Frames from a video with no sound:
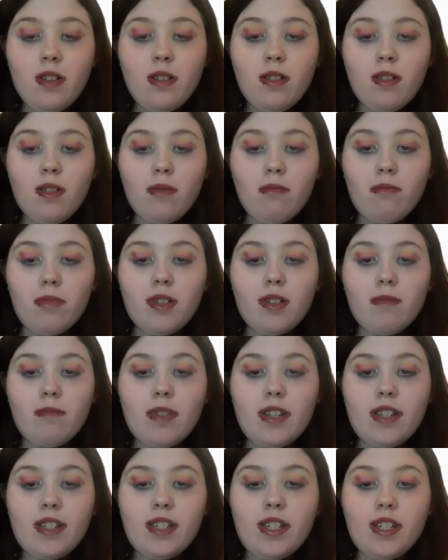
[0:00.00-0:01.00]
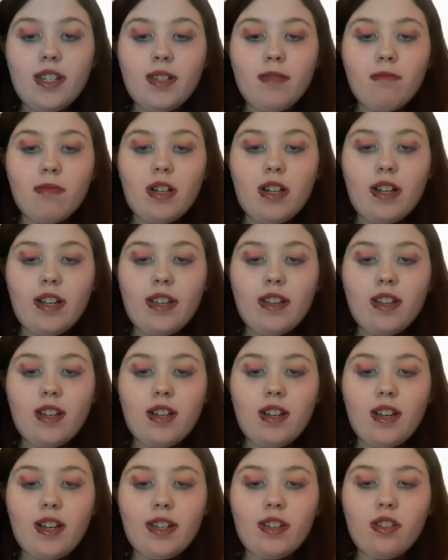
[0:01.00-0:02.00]
complemented by
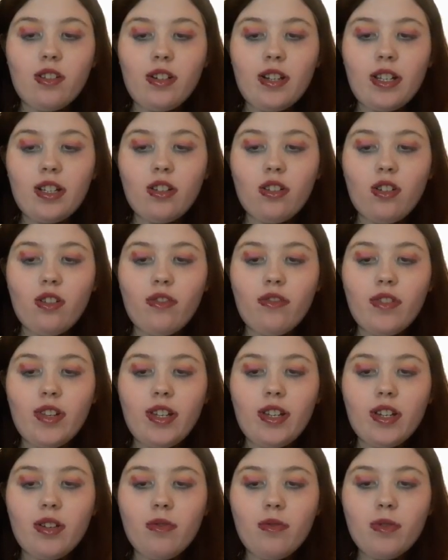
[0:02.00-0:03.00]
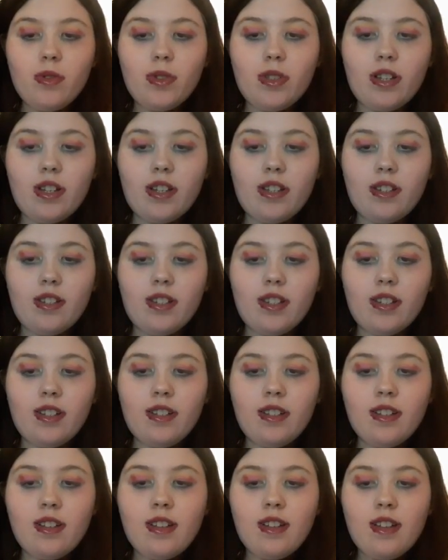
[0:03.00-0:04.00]
iconic coffee notes and
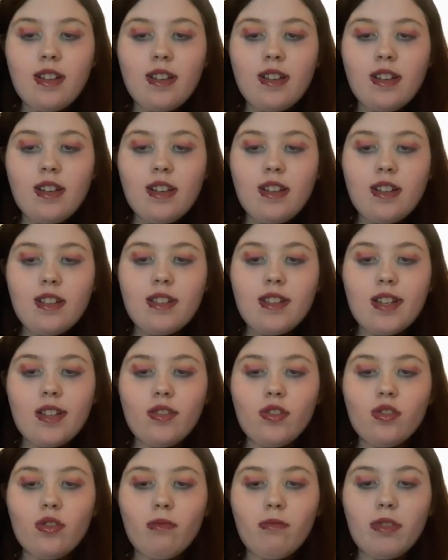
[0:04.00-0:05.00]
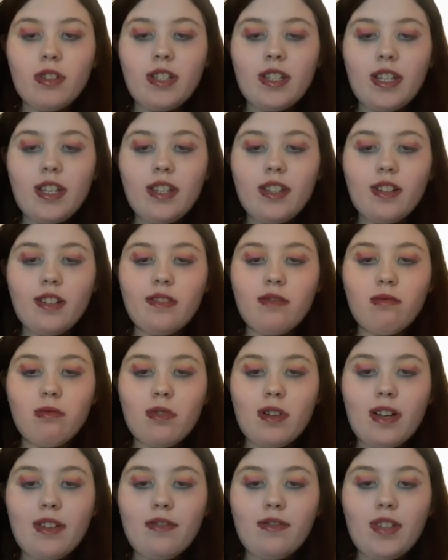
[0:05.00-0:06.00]
sensual boutique of
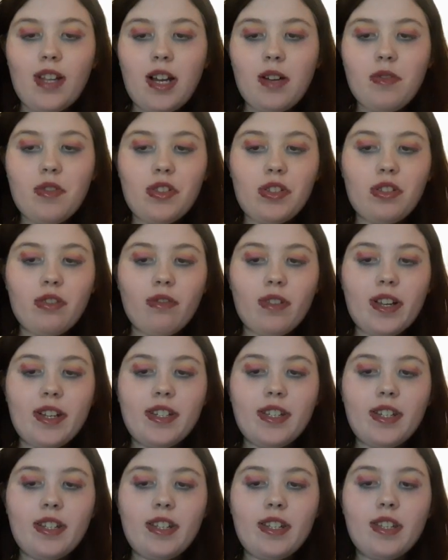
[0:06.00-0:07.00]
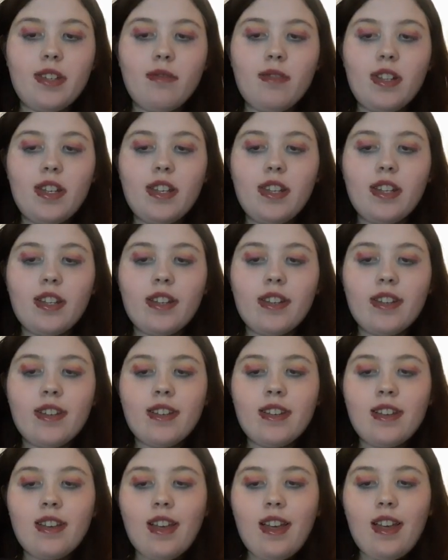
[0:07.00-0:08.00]
white flowers, creating a unique
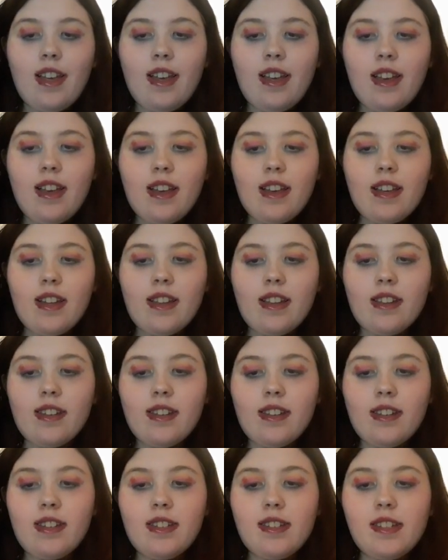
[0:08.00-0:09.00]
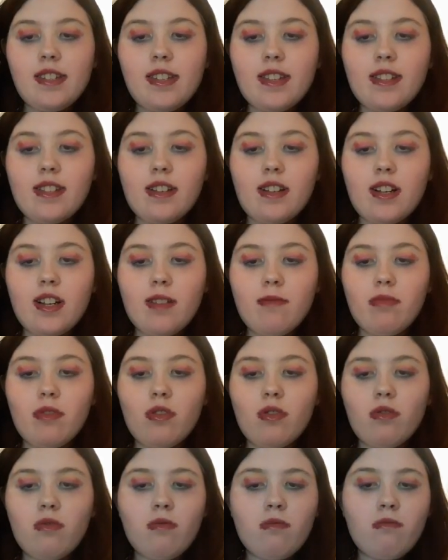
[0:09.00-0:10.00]
and
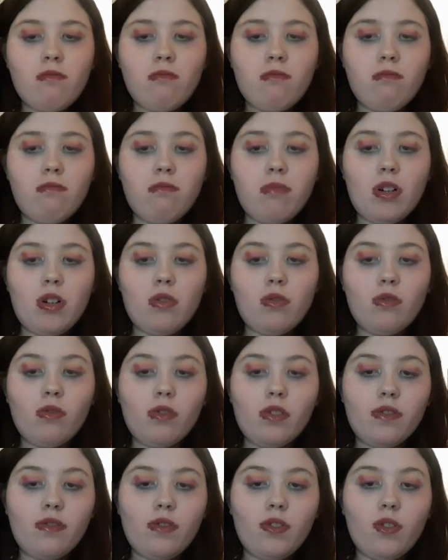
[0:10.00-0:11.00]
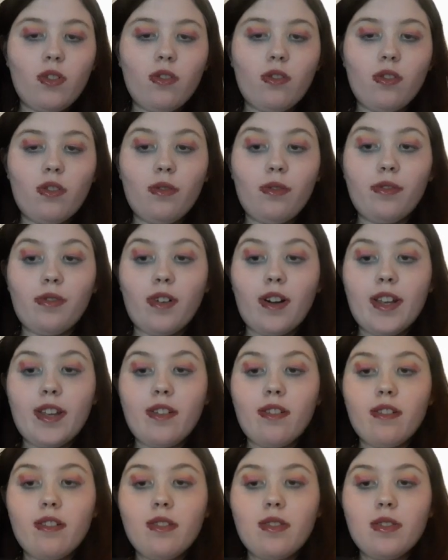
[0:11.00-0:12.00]
desirable bold floral
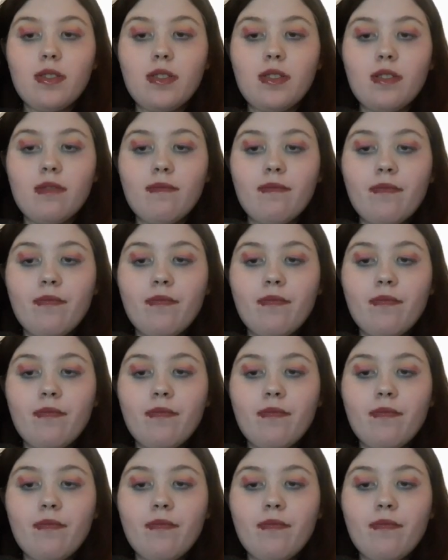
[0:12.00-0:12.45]
fragrance.